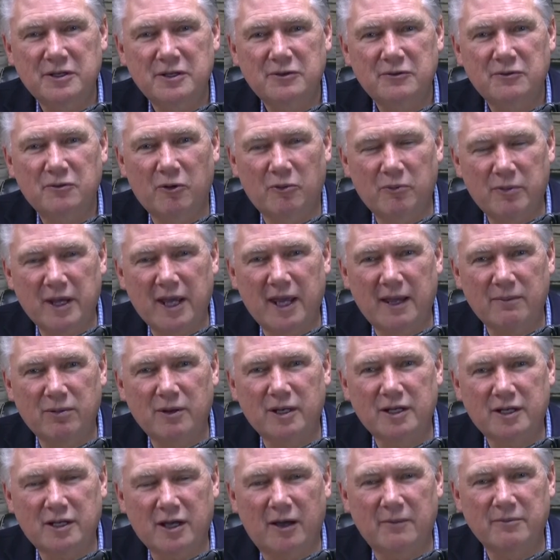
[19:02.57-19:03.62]
we'll be able
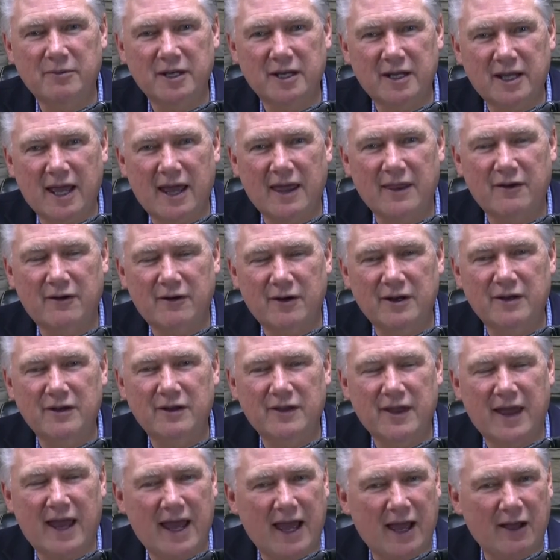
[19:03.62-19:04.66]
to come together into
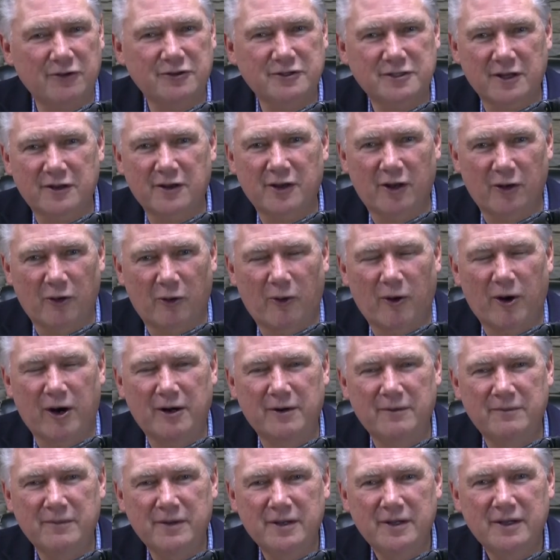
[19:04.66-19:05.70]
the house of the
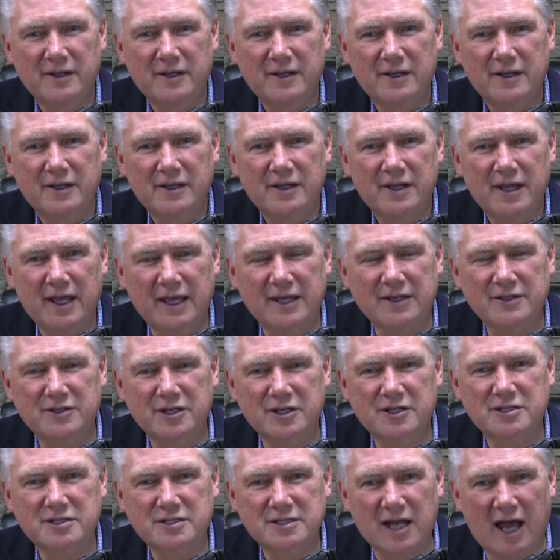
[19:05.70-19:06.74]
Lord and
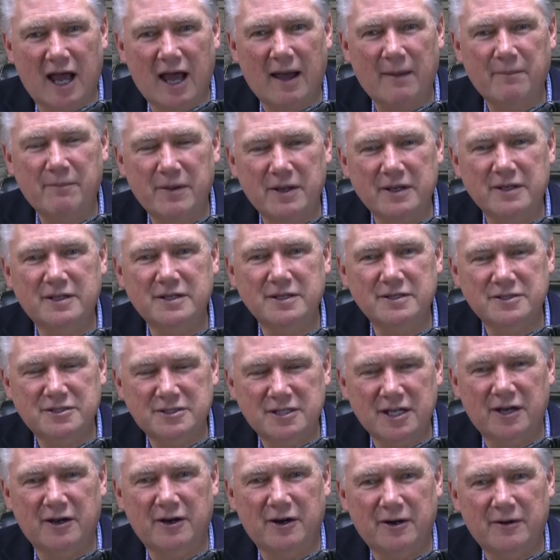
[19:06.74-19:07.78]
just stop and
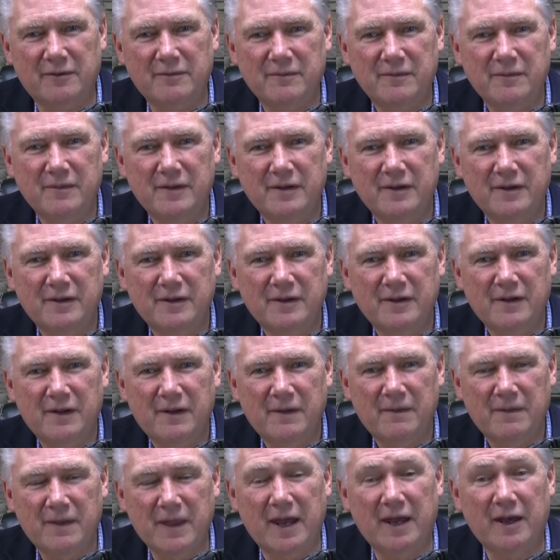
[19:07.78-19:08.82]
consider
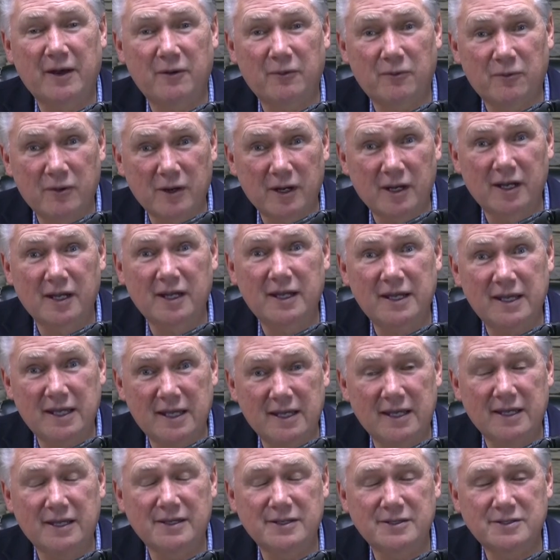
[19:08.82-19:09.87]
that it really
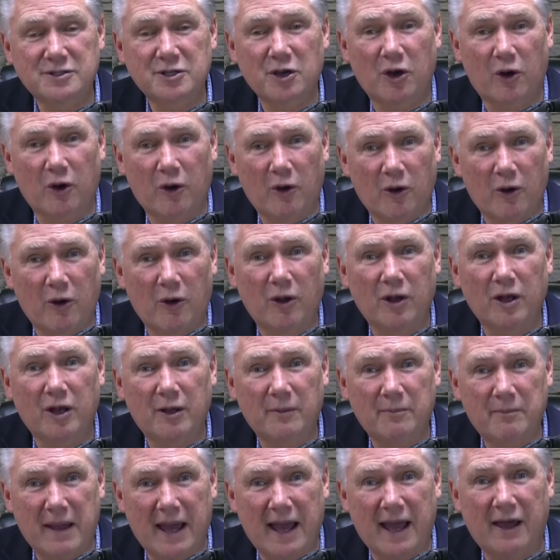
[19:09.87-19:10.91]
is all
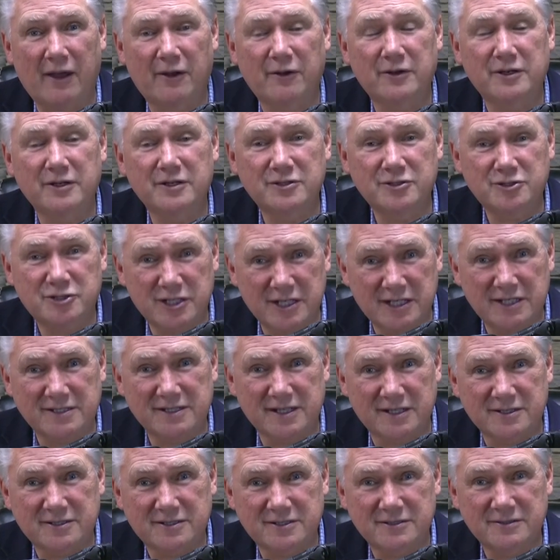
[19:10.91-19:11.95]
about
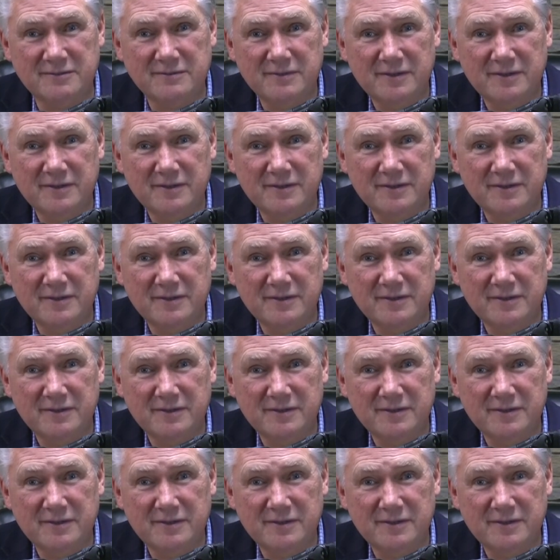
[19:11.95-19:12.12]
Jesus